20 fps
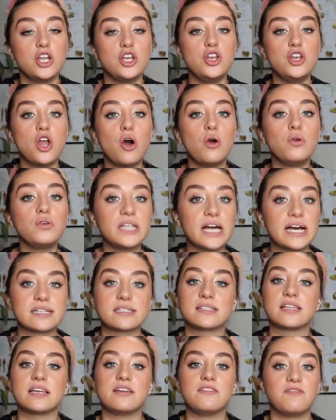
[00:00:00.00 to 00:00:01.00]
no
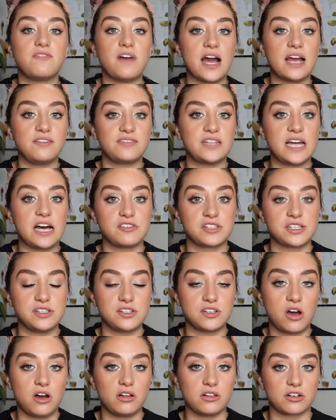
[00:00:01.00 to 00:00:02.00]
less than
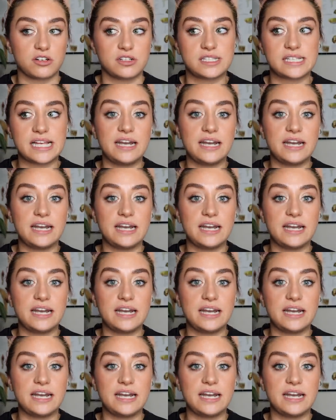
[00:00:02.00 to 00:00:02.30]
$5,000